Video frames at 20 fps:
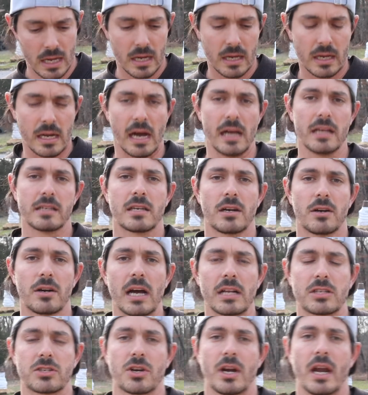
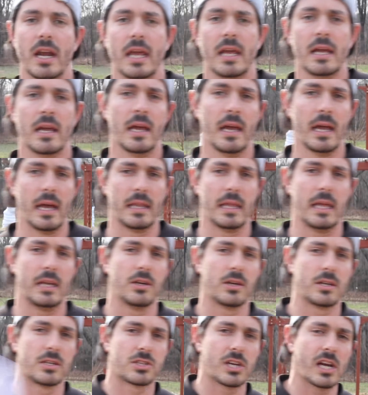collegecenter.training, and then
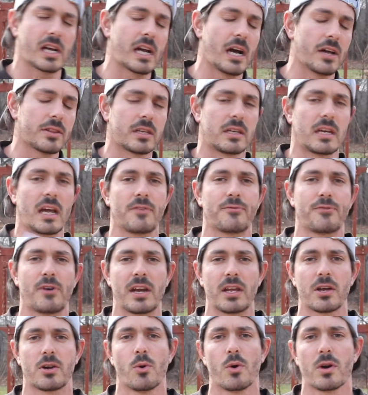you can check out the knife
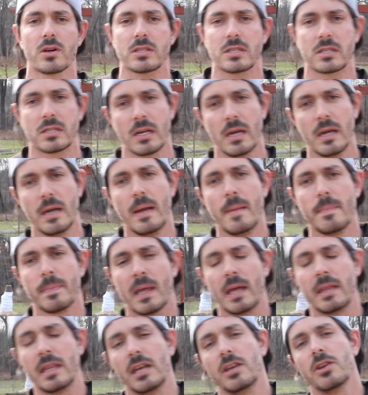fighting course,
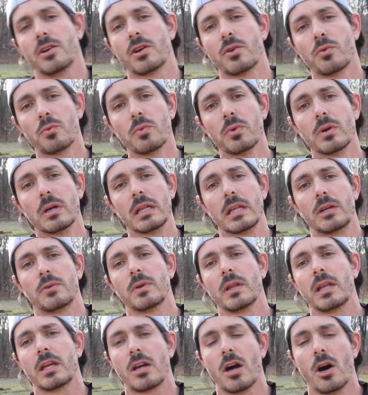and then you can really,
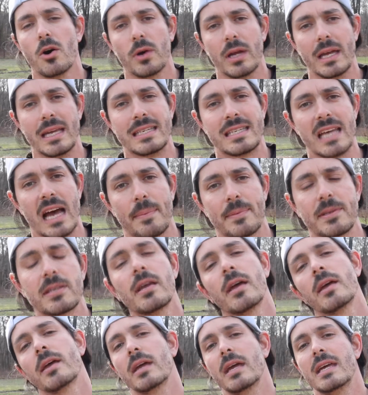really go in depth.
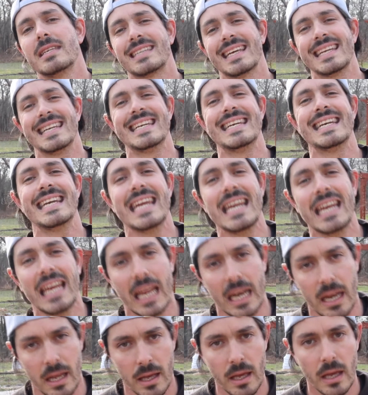Is it
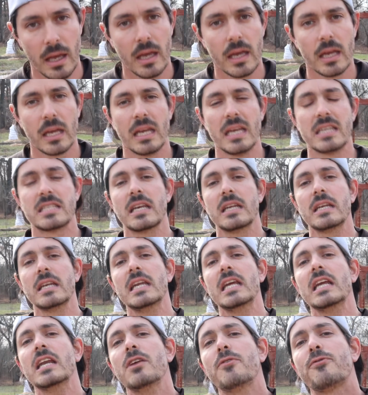needed? Is it
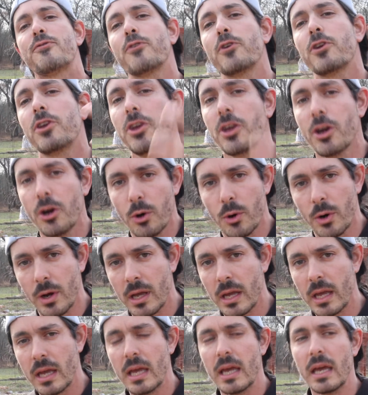needed for you?
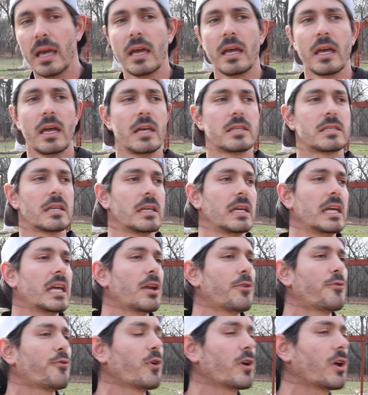Is it
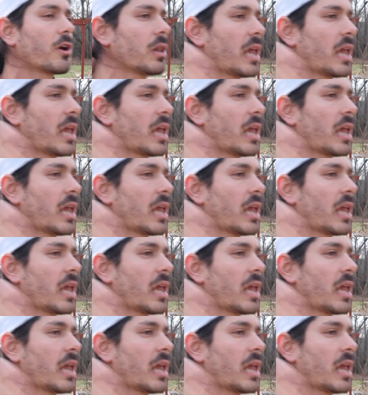needed for your